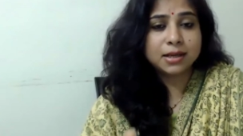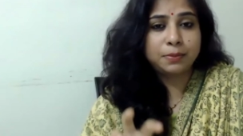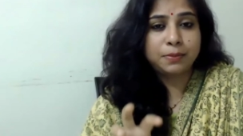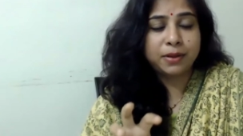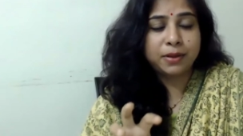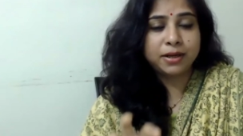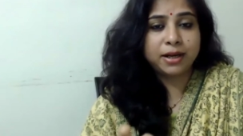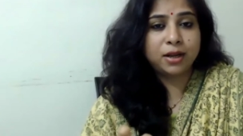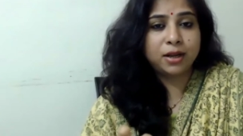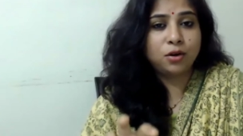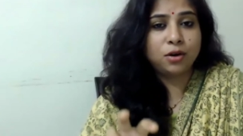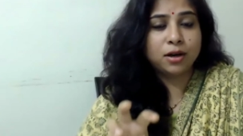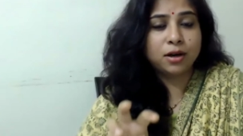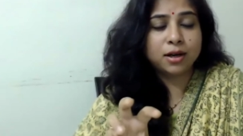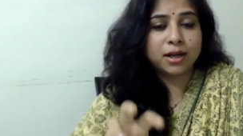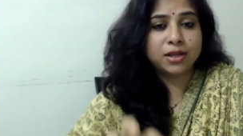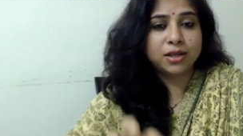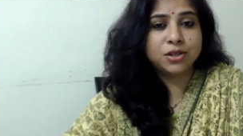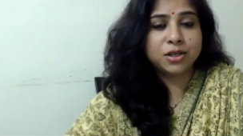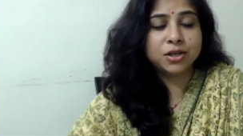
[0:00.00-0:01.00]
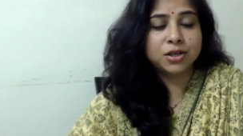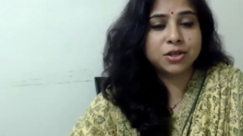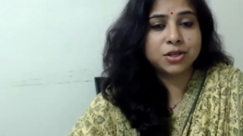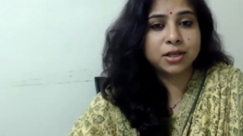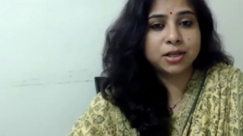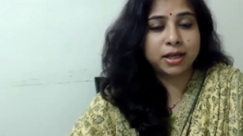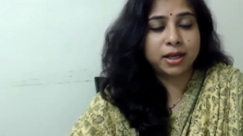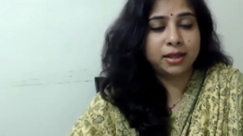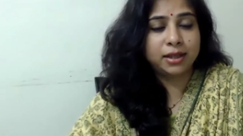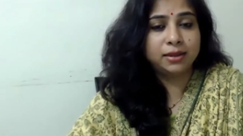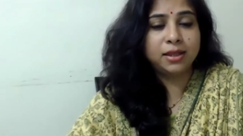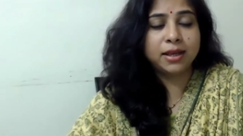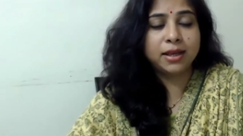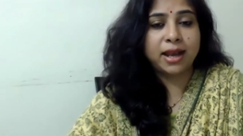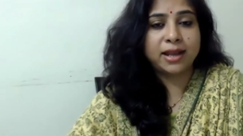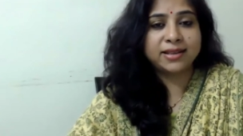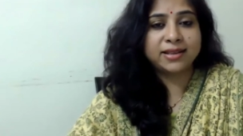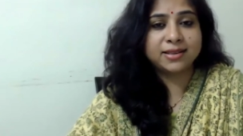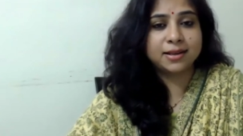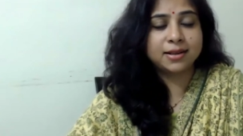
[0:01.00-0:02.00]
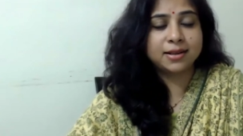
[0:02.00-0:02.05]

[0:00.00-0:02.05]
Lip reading: particular conjunction in the Cancer